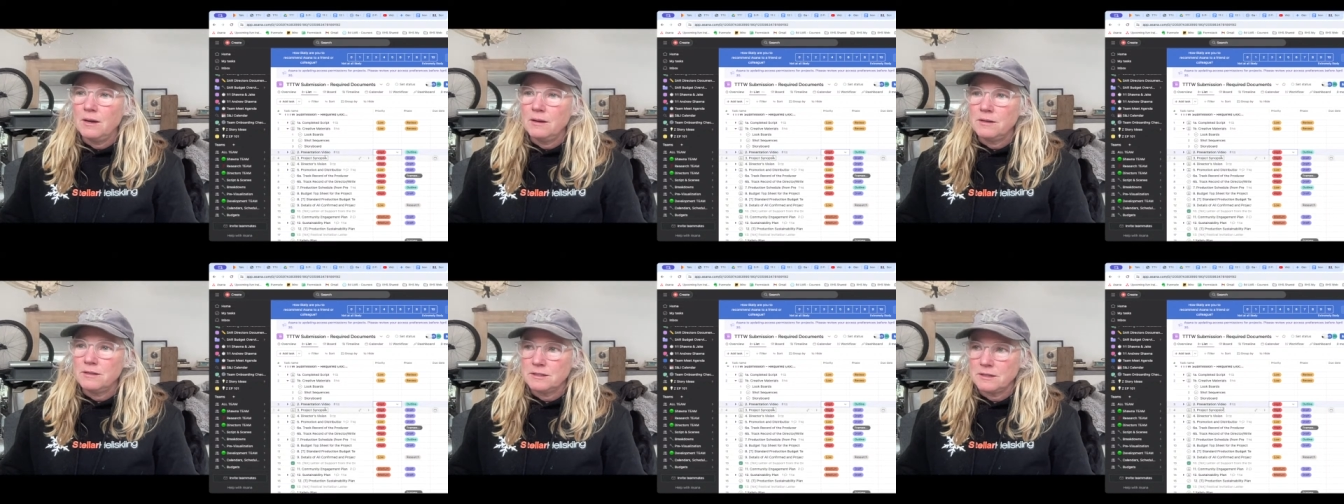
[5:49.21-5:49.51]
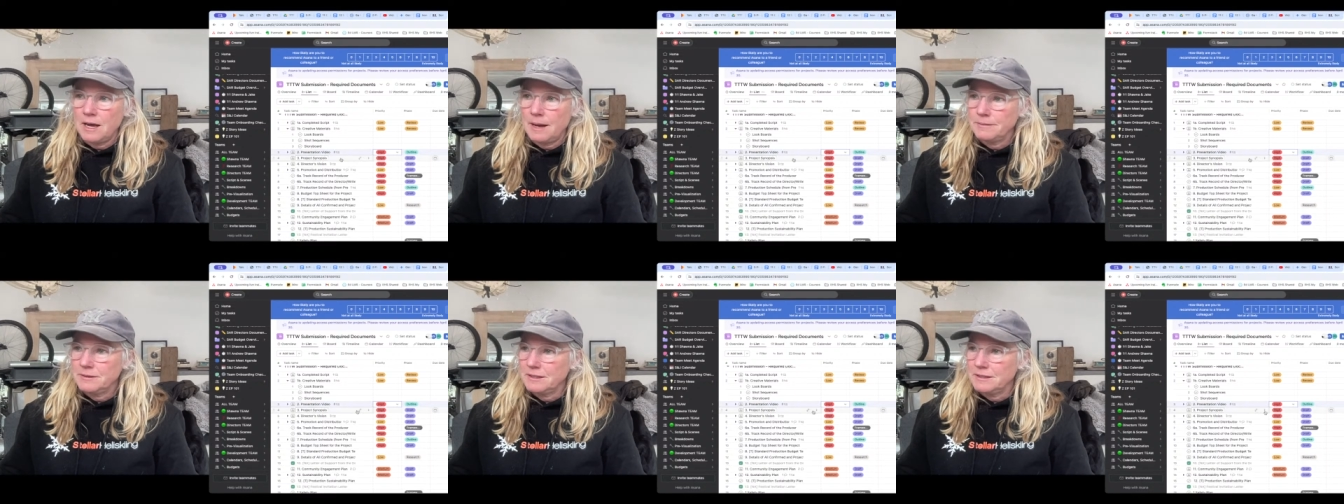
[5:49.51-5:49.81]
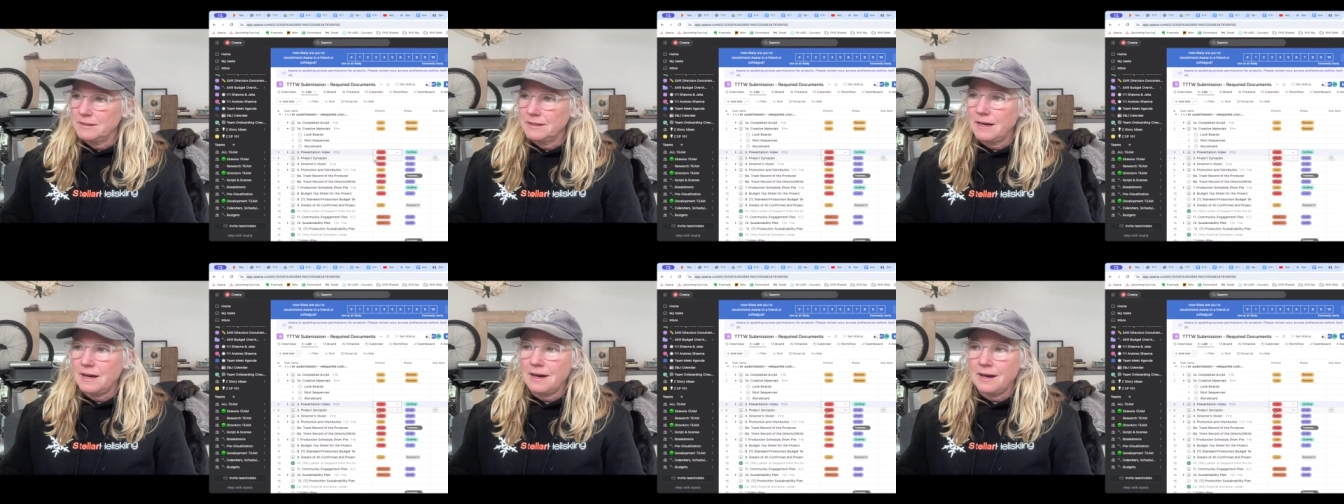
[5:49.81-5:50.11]

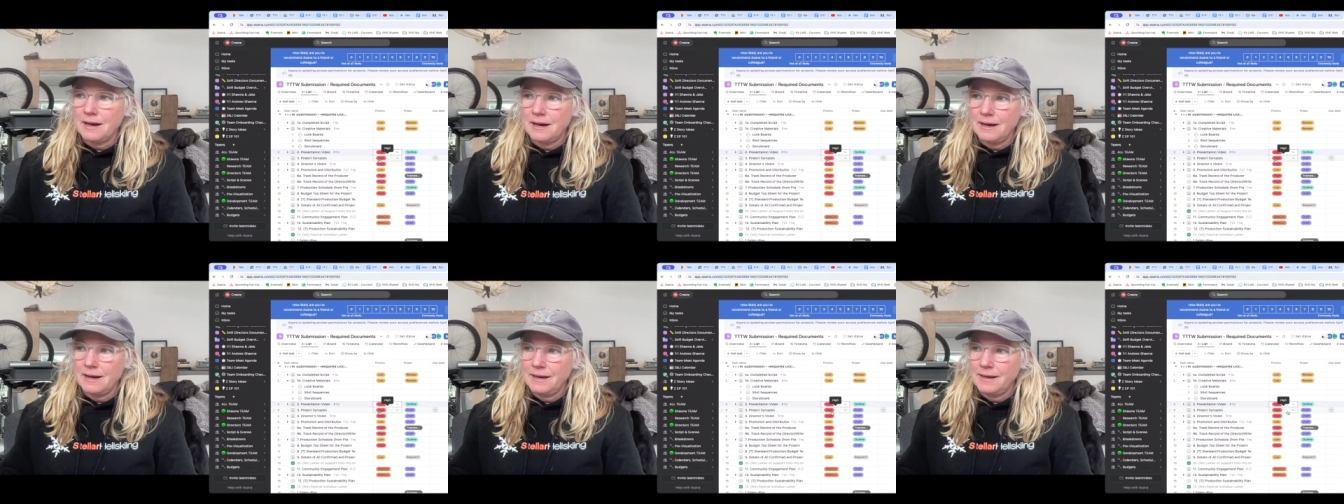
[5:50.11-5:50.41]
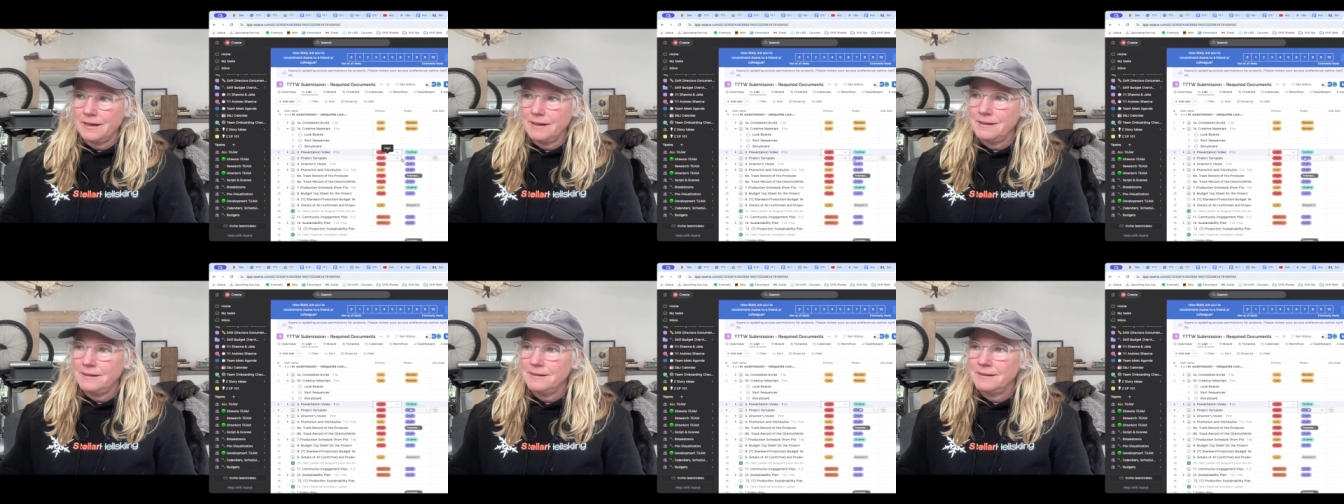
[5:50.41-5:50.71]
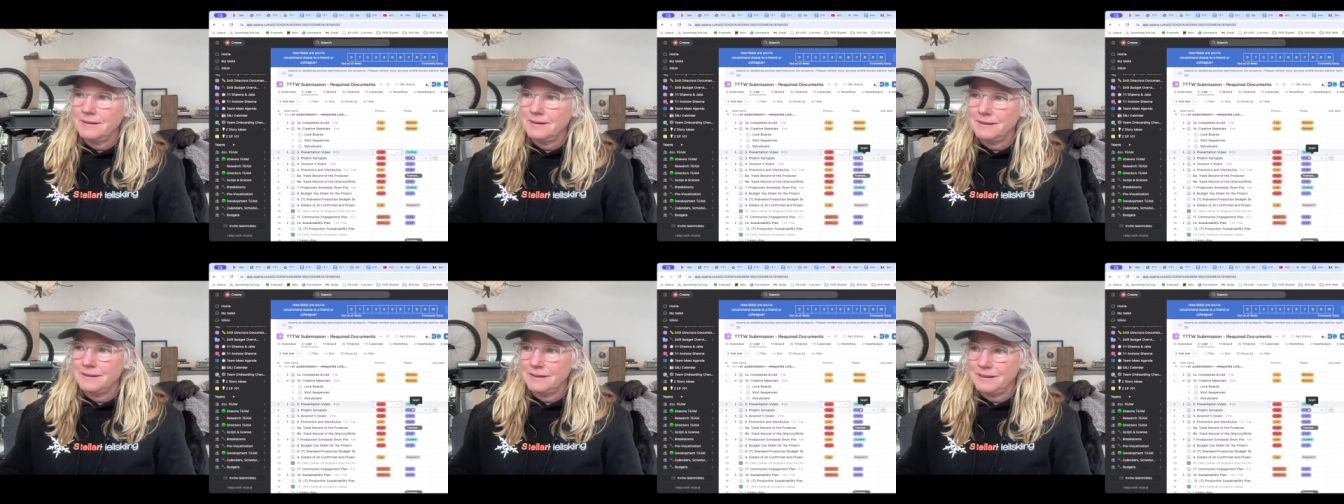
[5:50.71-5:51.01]
Synopsis high,
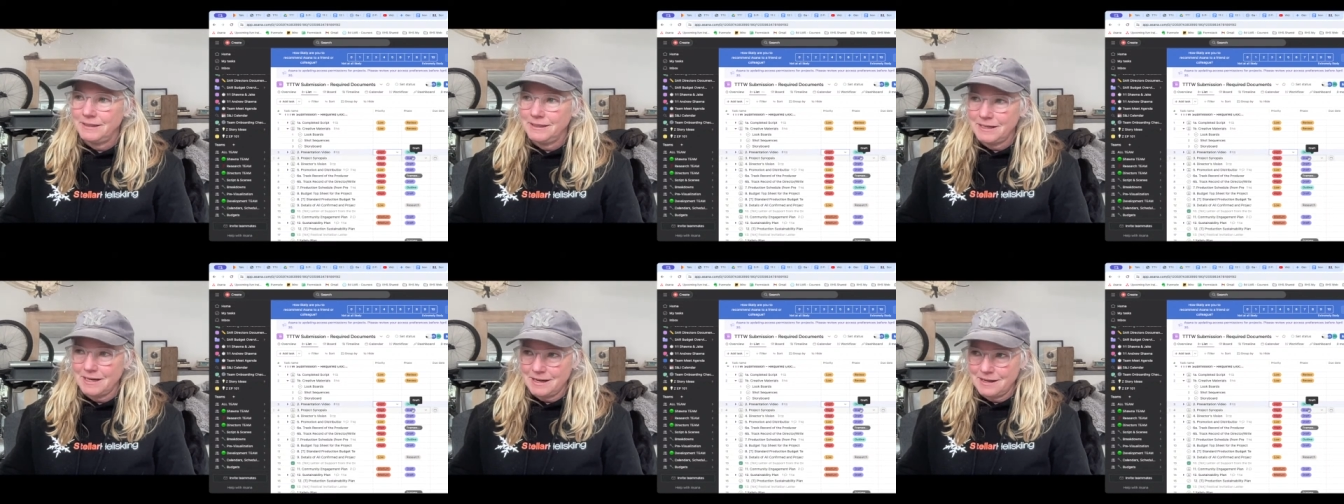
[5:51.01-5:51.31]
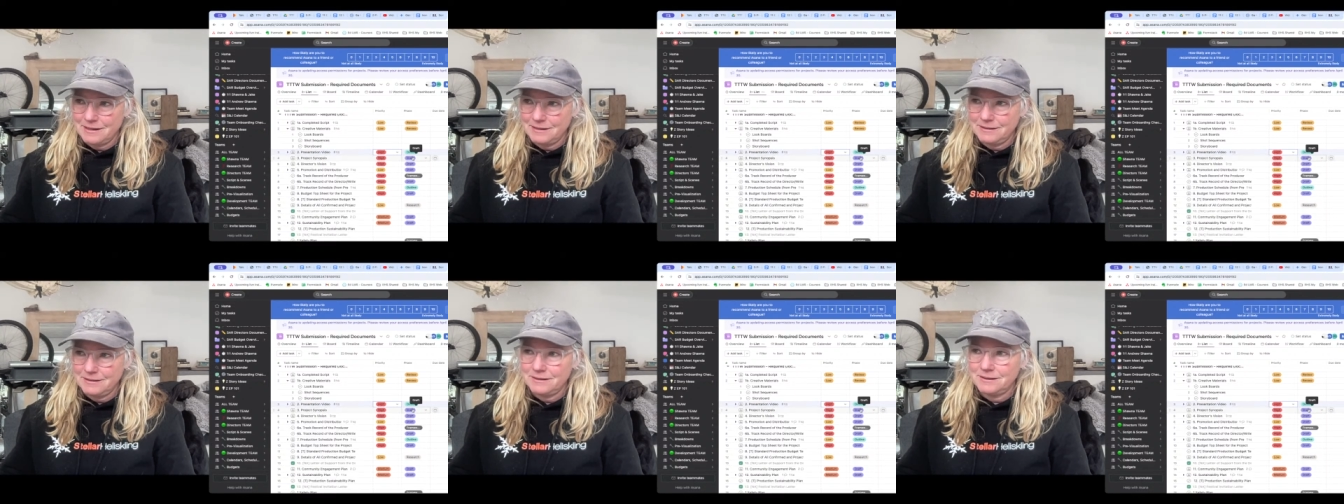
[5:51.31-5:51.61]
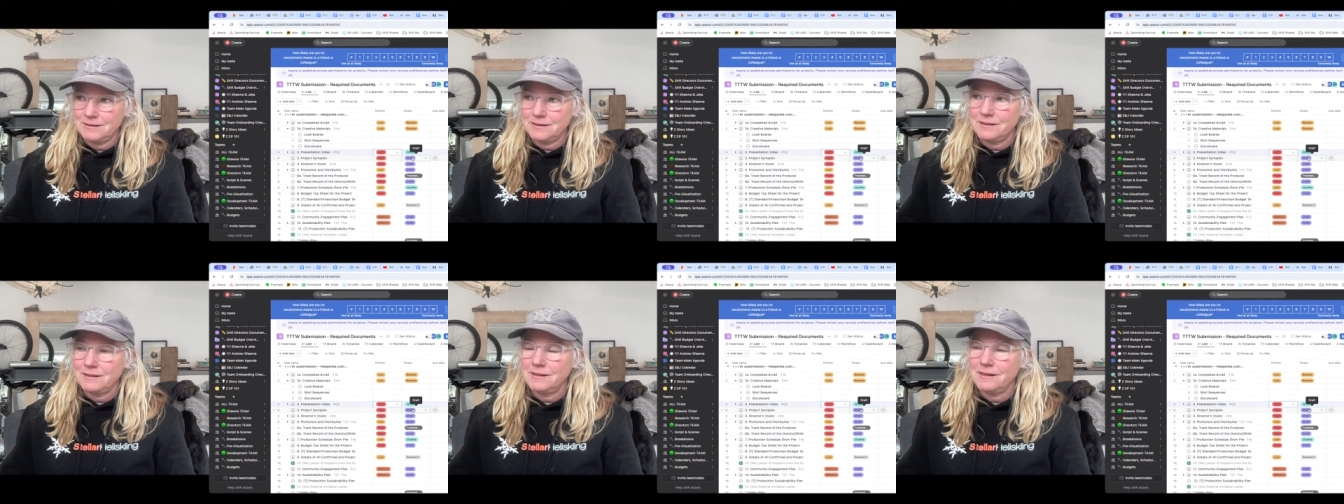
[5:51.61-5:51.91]

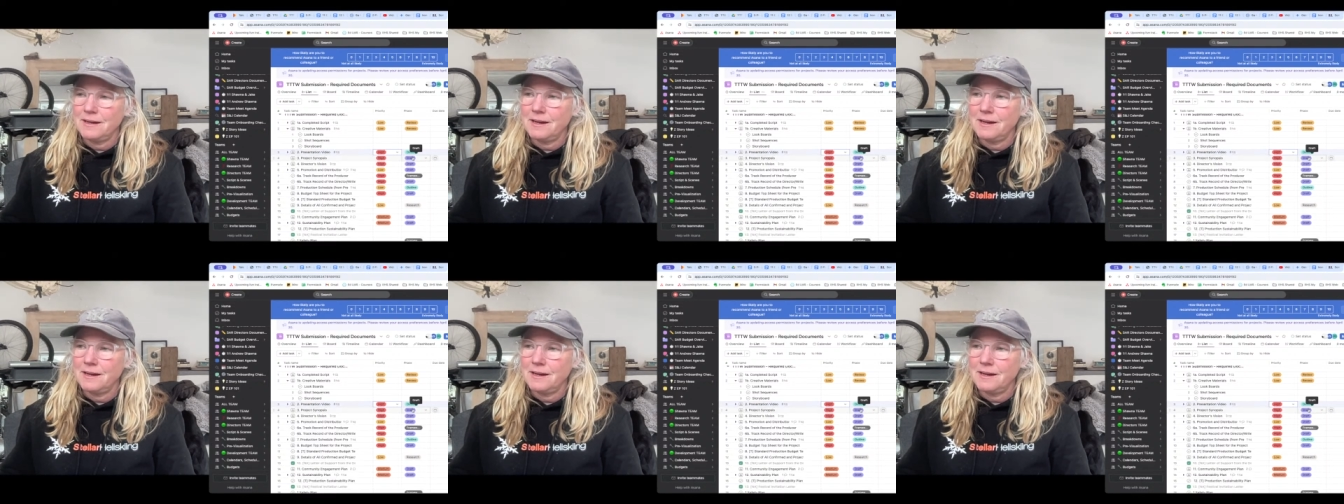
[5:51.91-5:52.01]
yes.